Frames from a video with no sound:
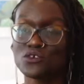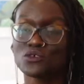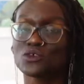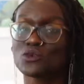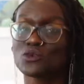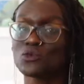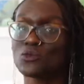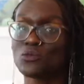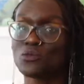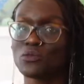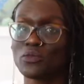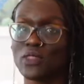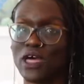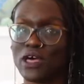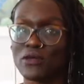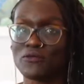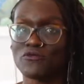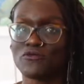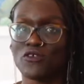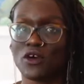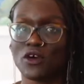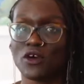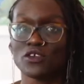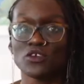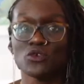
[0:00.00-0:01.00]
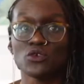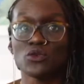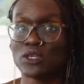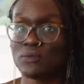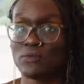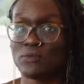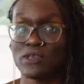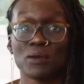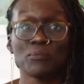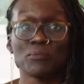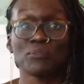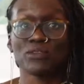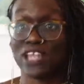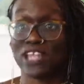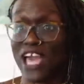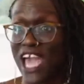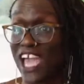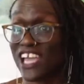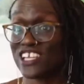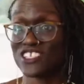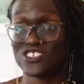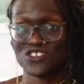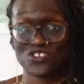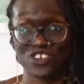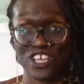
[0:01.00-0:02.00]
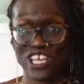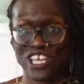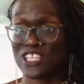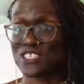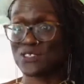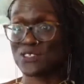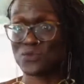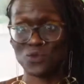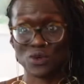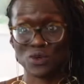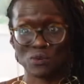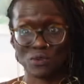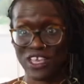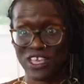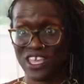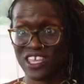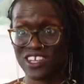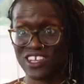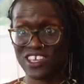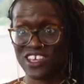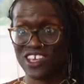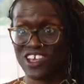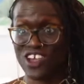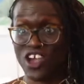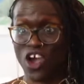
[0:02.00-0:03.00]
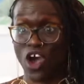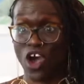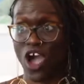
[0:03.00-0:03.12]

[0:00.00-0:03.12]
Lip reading: you can be a Black trans woman